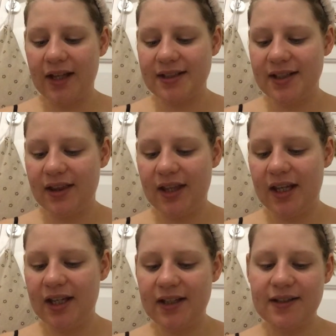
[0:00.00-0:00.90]
that's
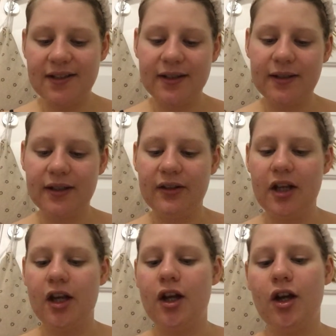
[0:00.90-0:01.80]
these
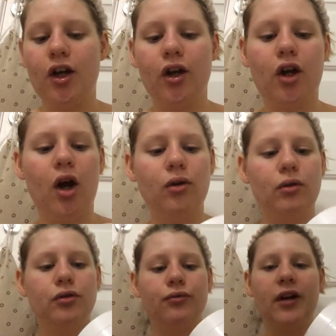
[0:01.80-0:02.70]

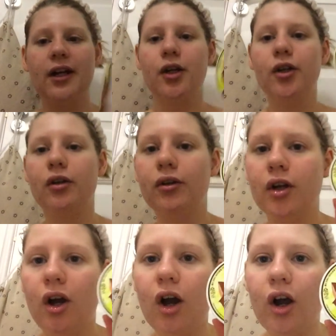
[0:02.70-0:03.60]
Gold Raccoon
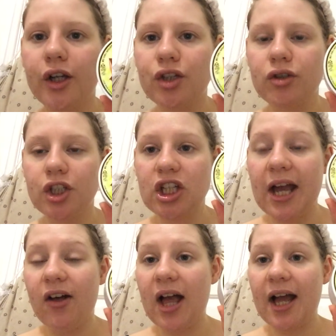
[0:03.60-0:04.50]
Hydra
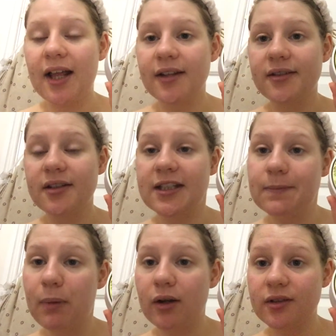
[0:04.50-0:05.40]
Gel and
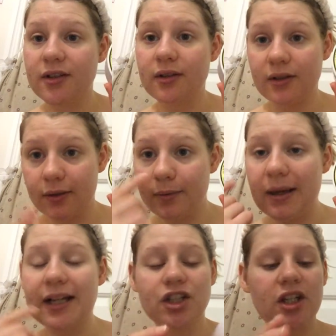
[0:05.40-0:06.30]
Spot
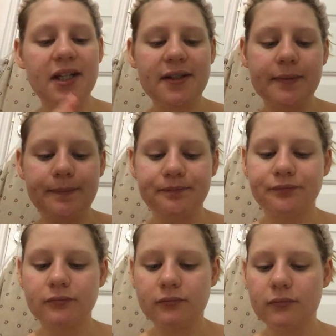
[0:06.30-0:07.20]
Patches.
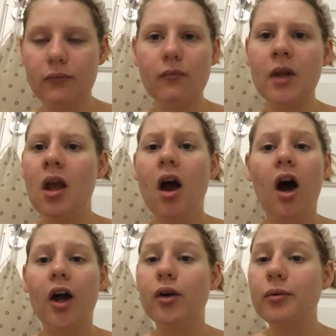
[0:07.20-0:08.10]

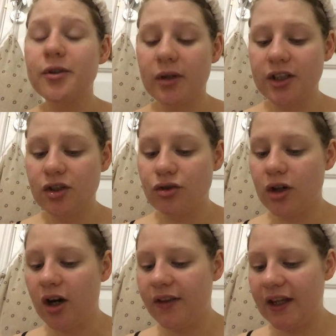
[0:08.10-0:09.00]
I always wanted to
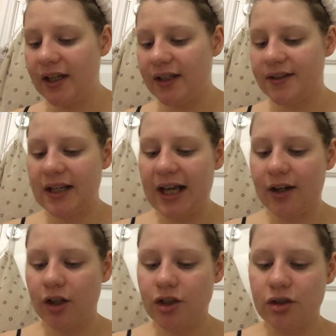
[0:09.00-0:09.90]
try these,
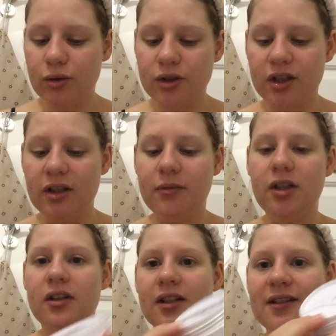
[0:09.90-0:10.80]
and I just ordered them.
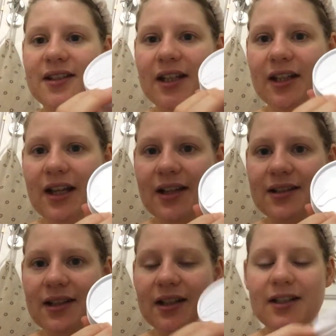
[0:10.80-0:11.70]
You can see
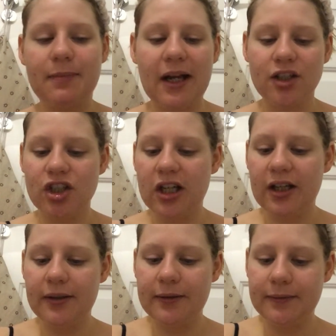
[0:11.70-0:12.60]
that's the spatula.